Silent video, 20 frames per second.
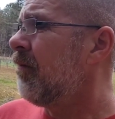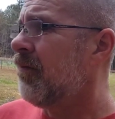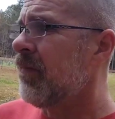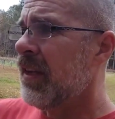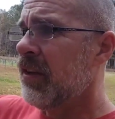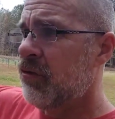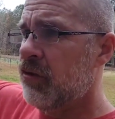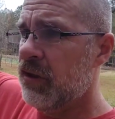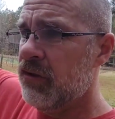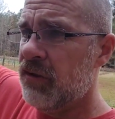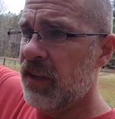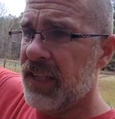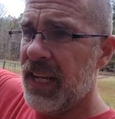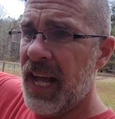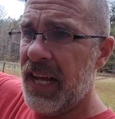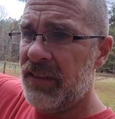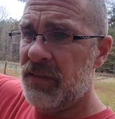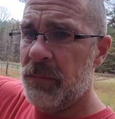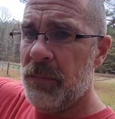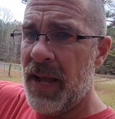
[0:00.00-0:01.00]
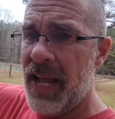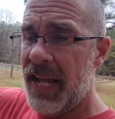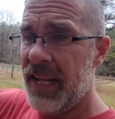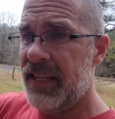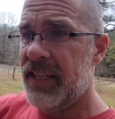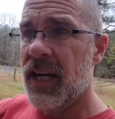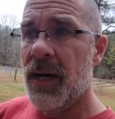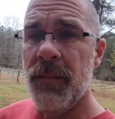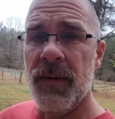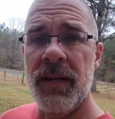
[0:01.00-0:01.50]
It's just a nice
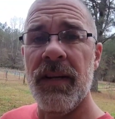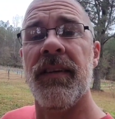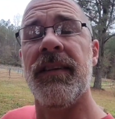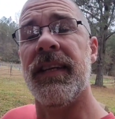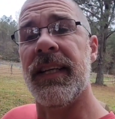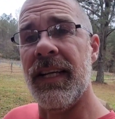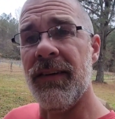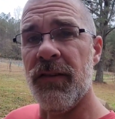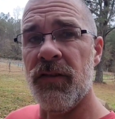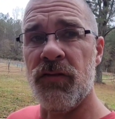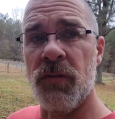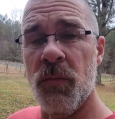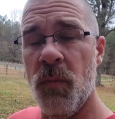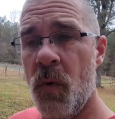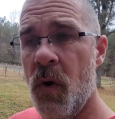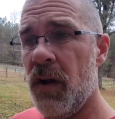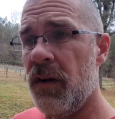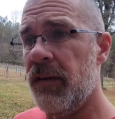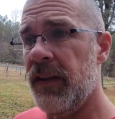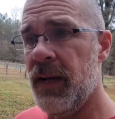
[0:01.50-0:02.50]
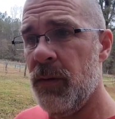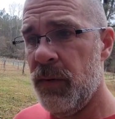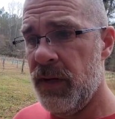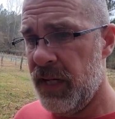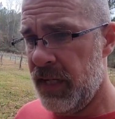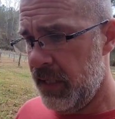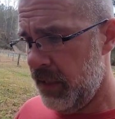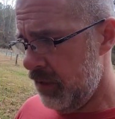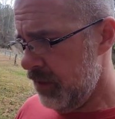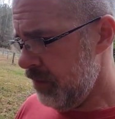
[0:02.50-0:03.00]
band coming to give us some water that we
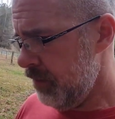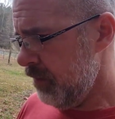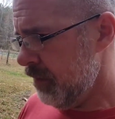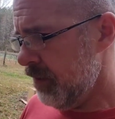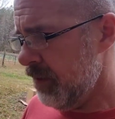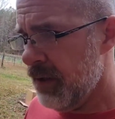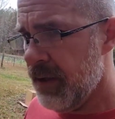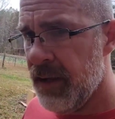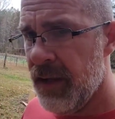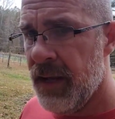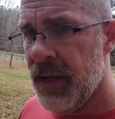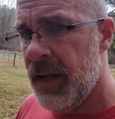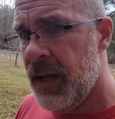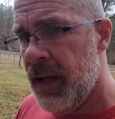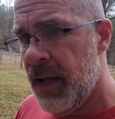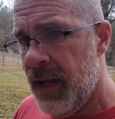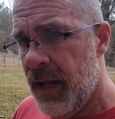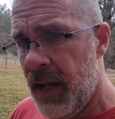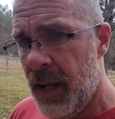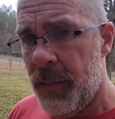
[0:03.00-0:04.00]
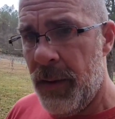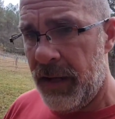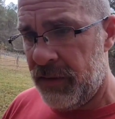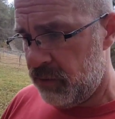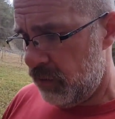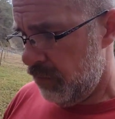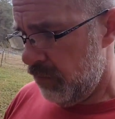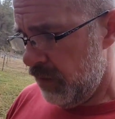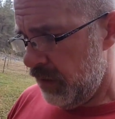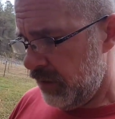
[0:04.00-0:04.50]
need. I'm
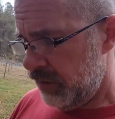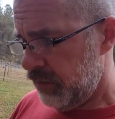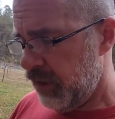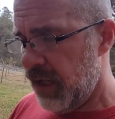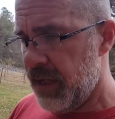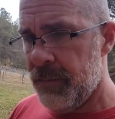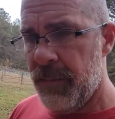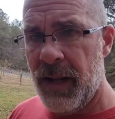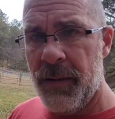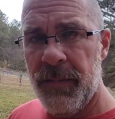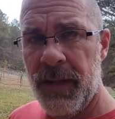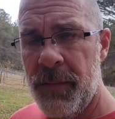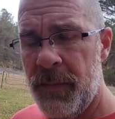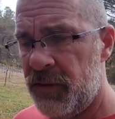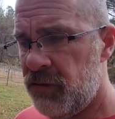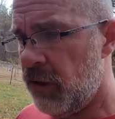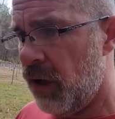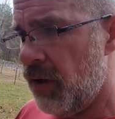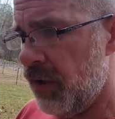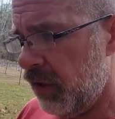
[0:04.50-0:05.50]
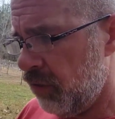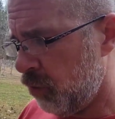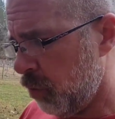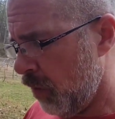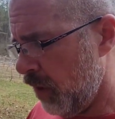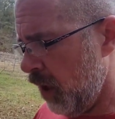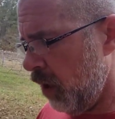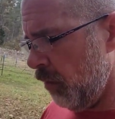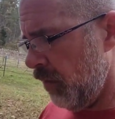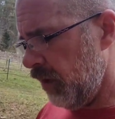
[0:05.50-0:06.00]
actually really excited about it. Let me show you this
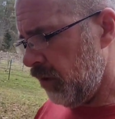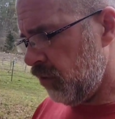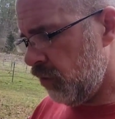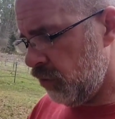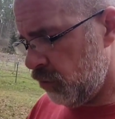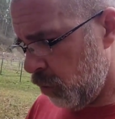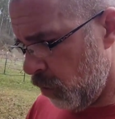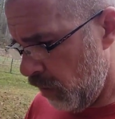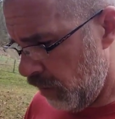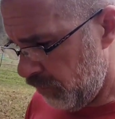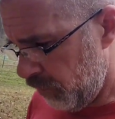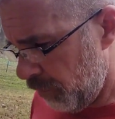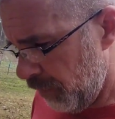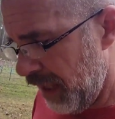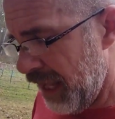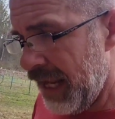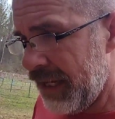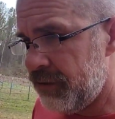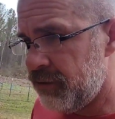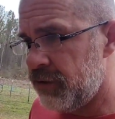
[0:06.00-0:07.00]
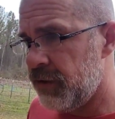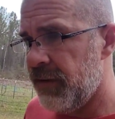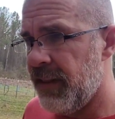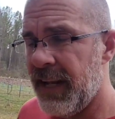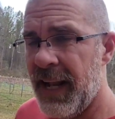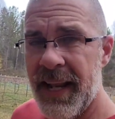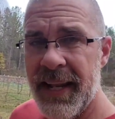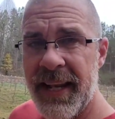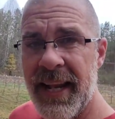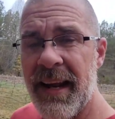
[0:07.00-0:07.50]
one hole. This is one from last year
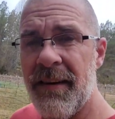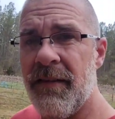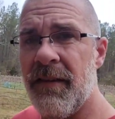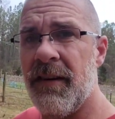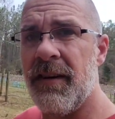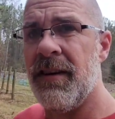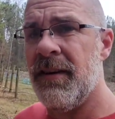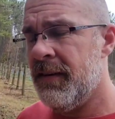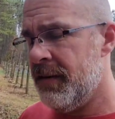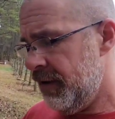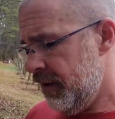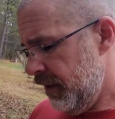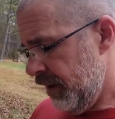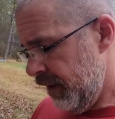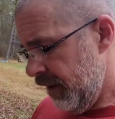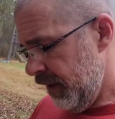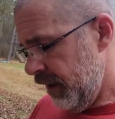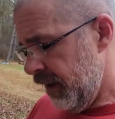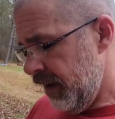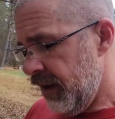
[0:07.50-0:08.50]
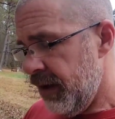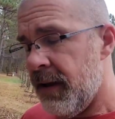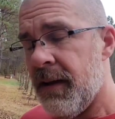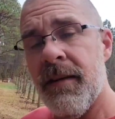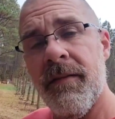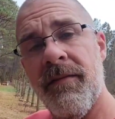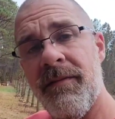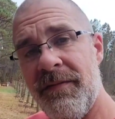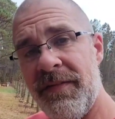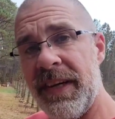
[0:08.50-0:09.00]
that I never
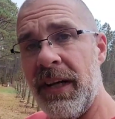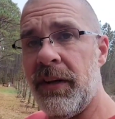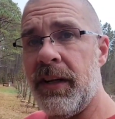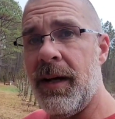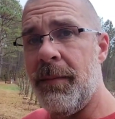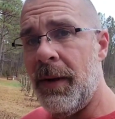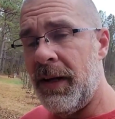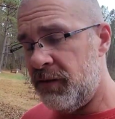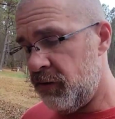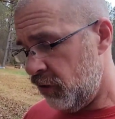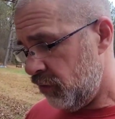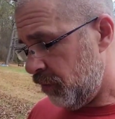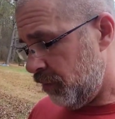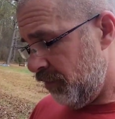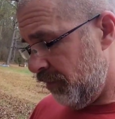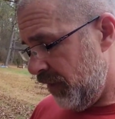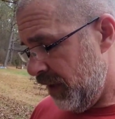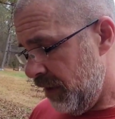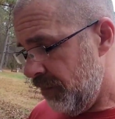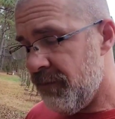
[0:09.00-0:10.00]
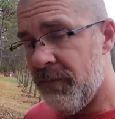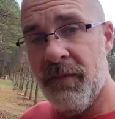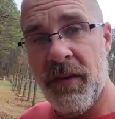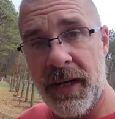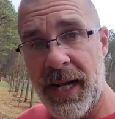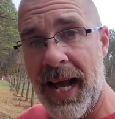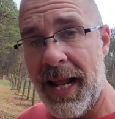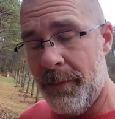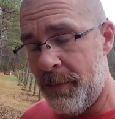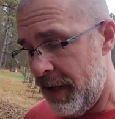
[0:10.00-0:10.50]
filled up. I just
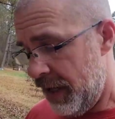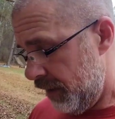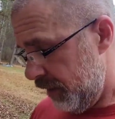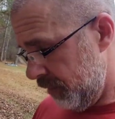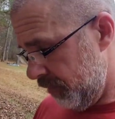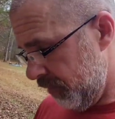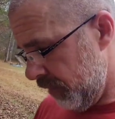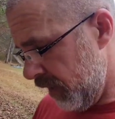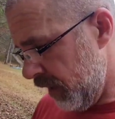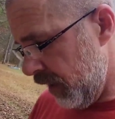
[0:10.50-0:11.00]
forgot about it.